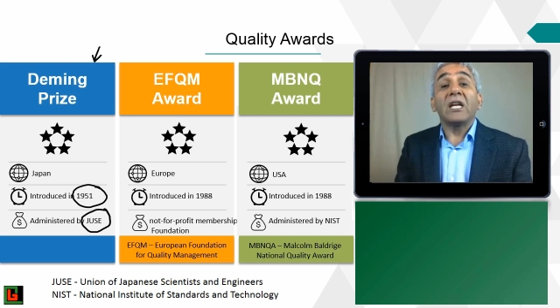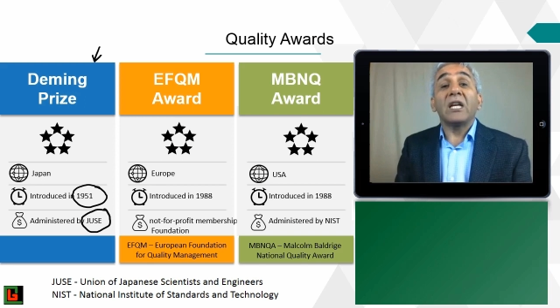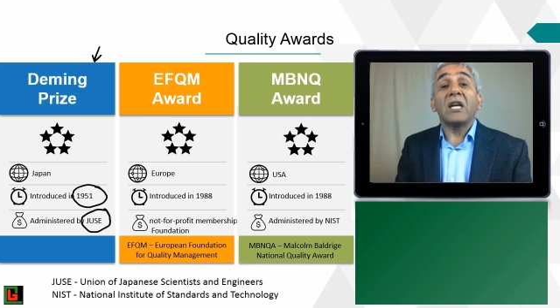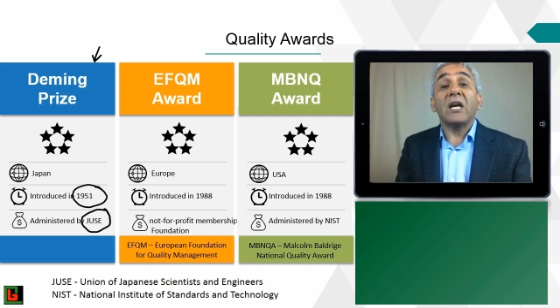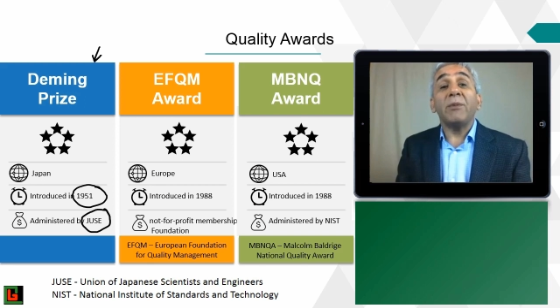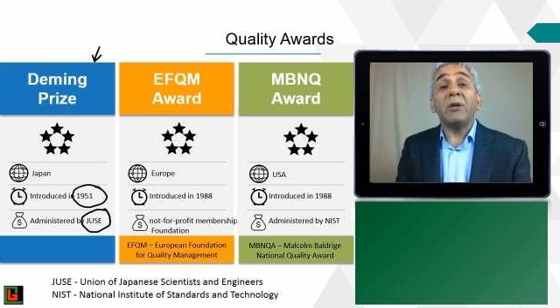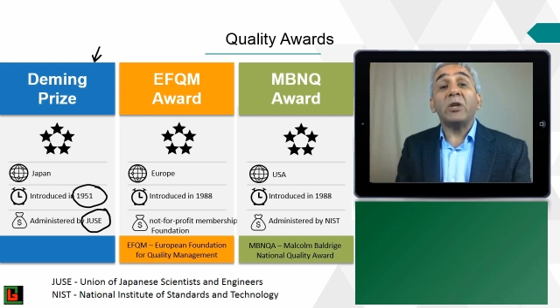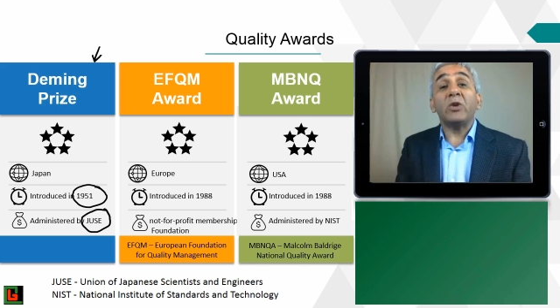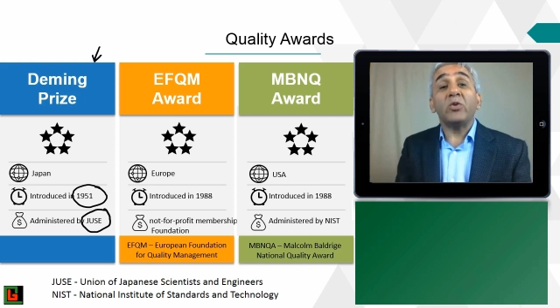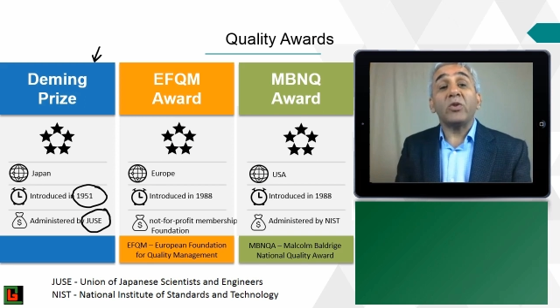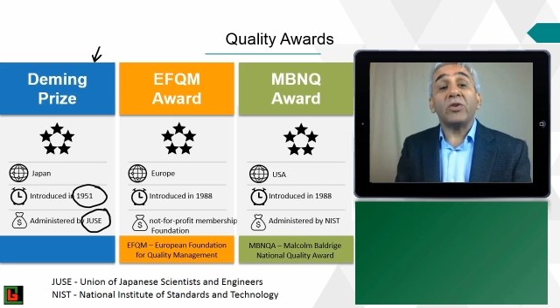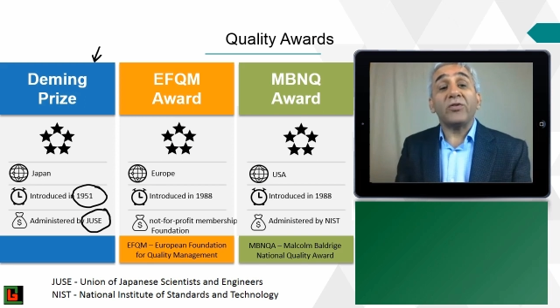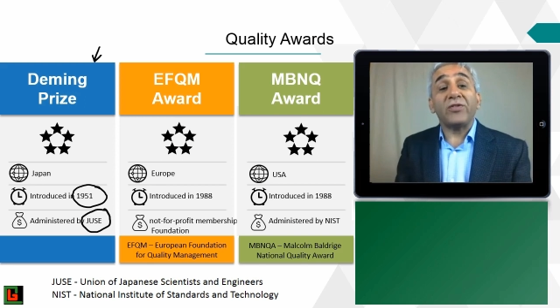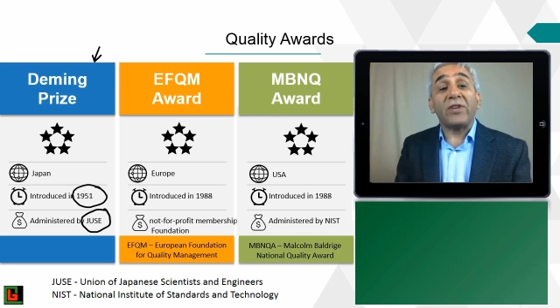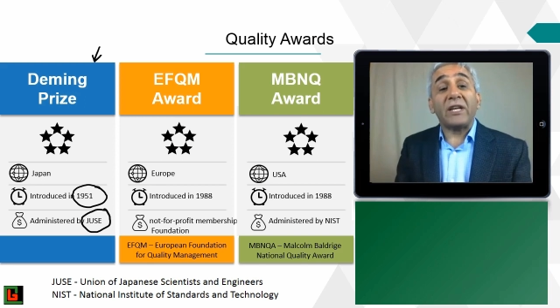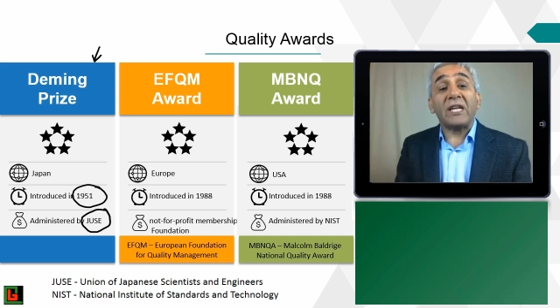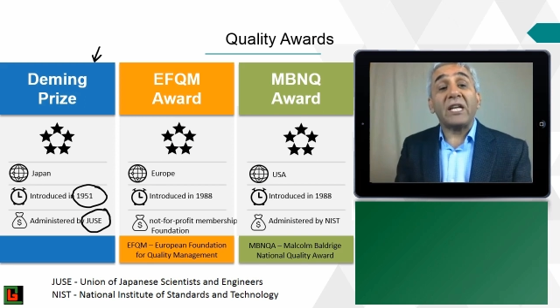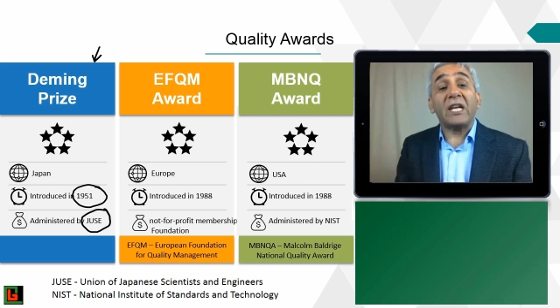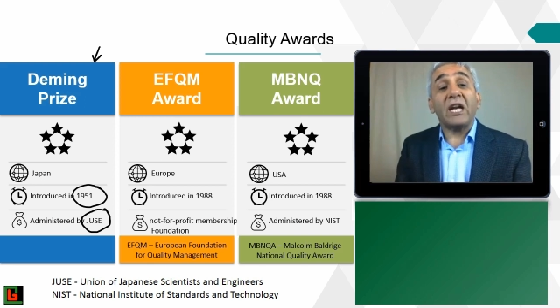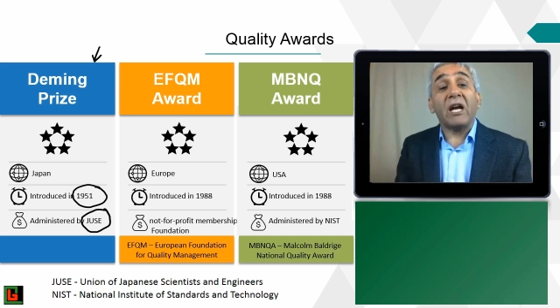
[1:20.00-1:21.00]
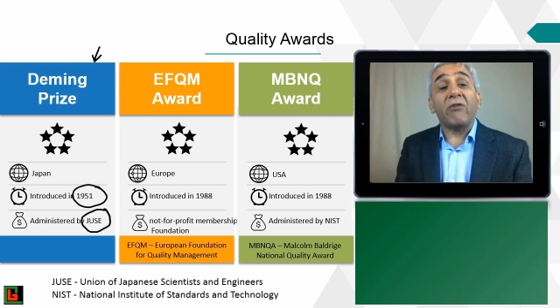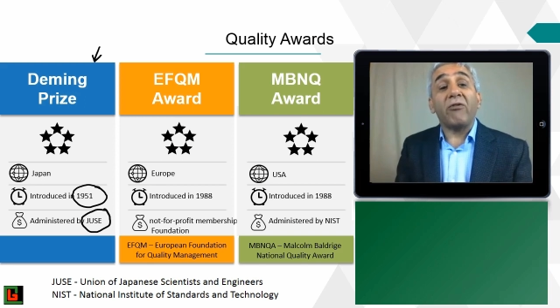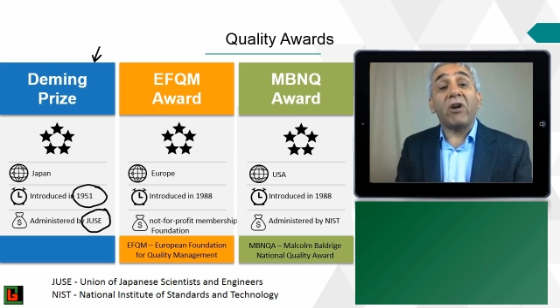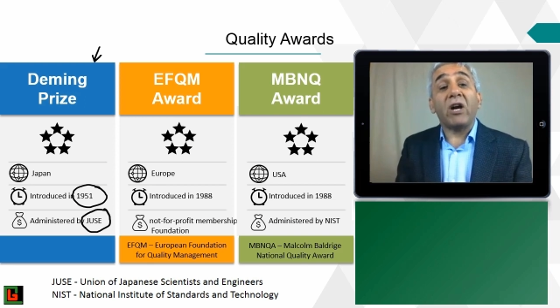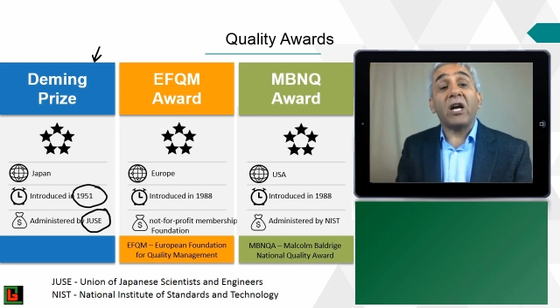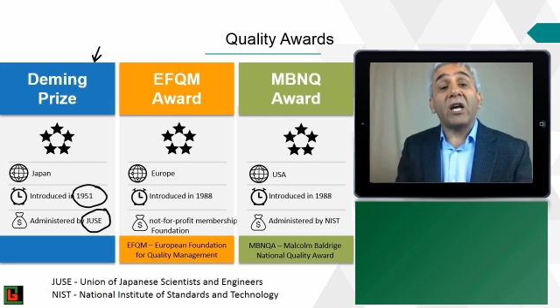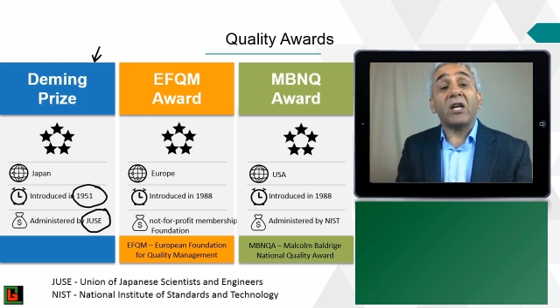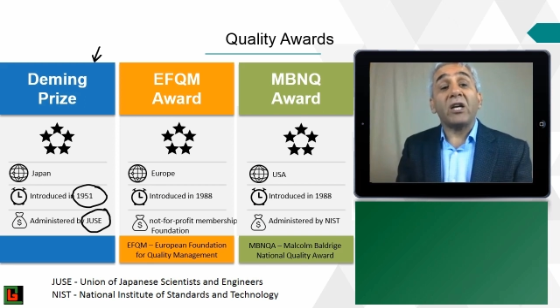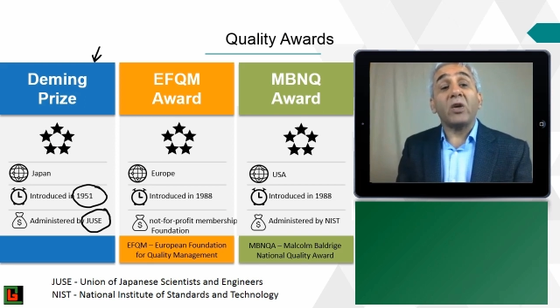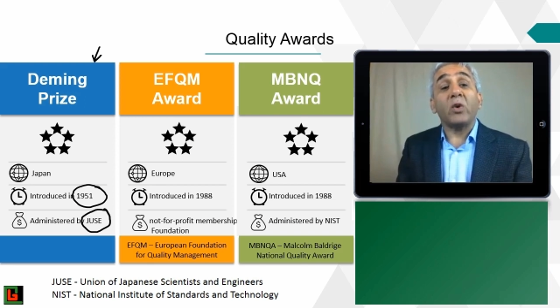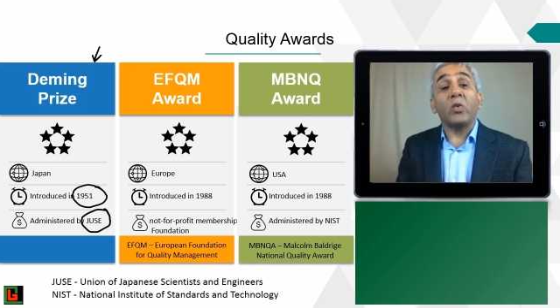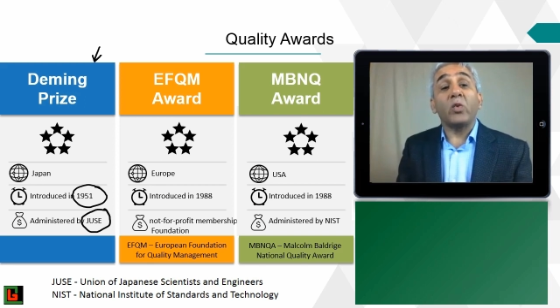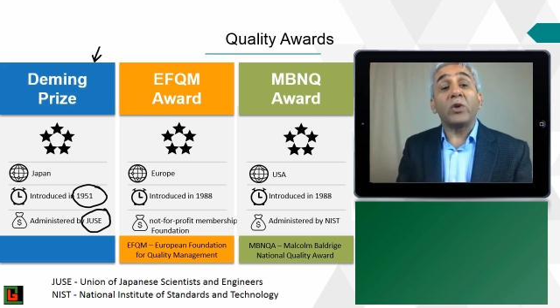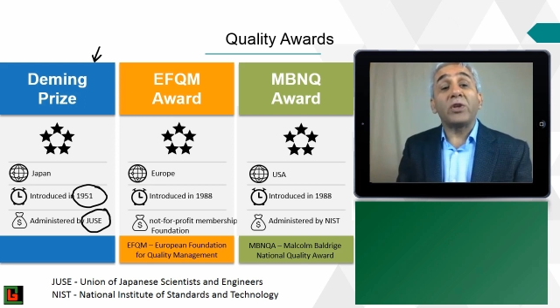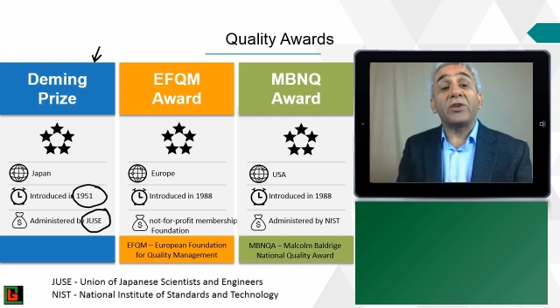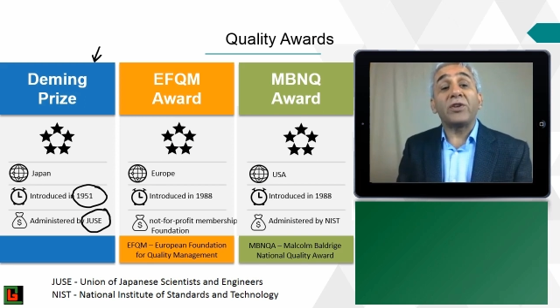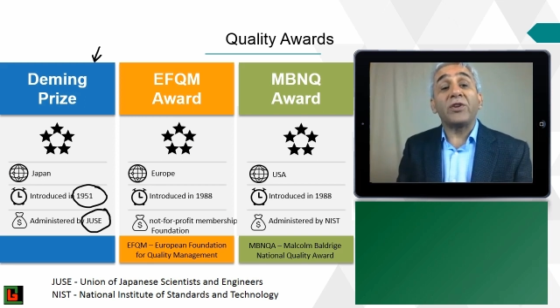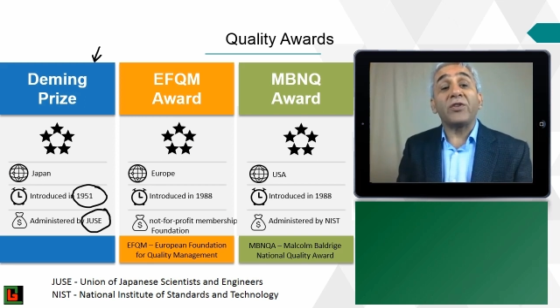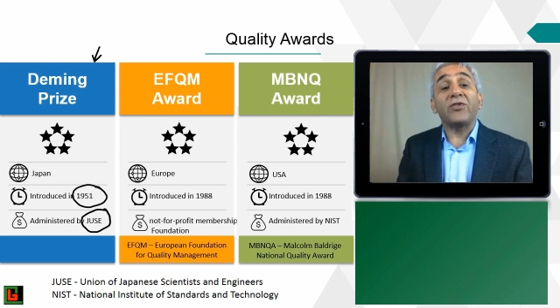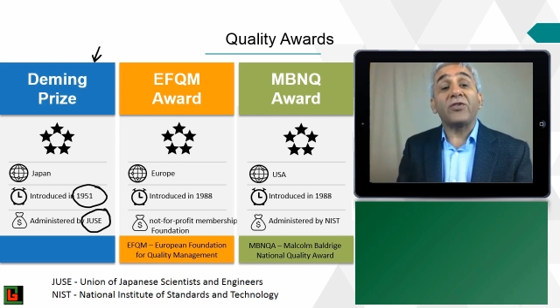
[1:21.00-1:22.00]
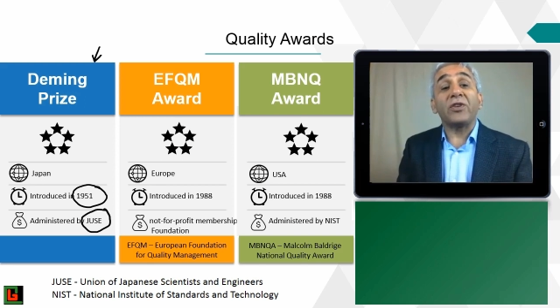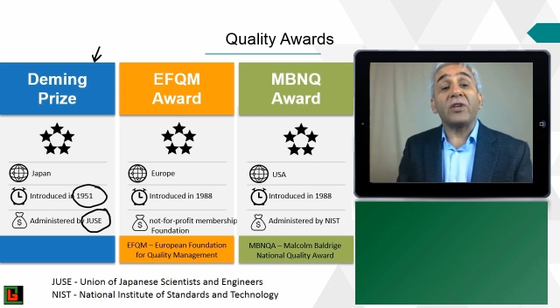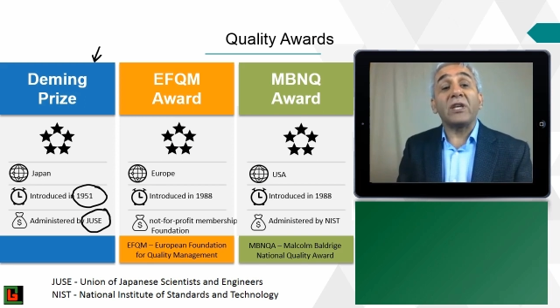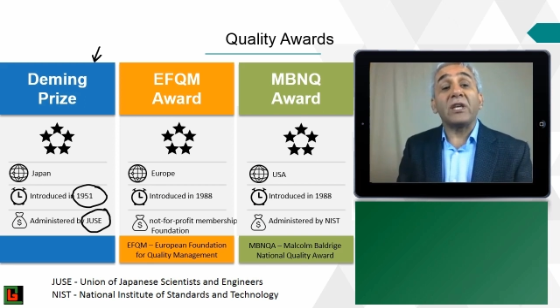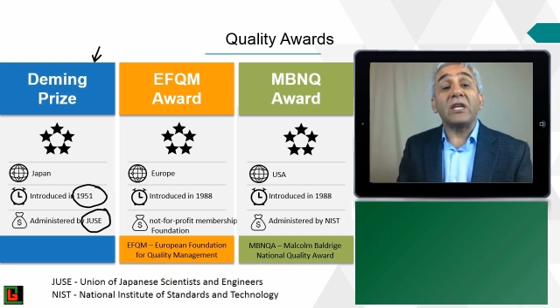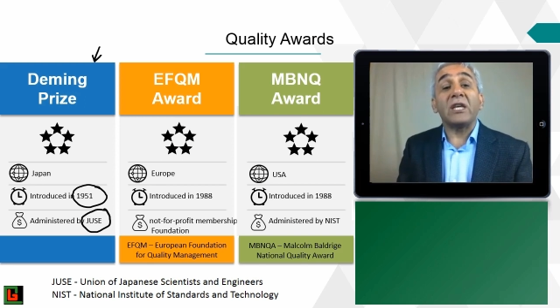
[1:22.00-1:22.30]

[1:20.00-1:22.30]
Coming to the second award, which is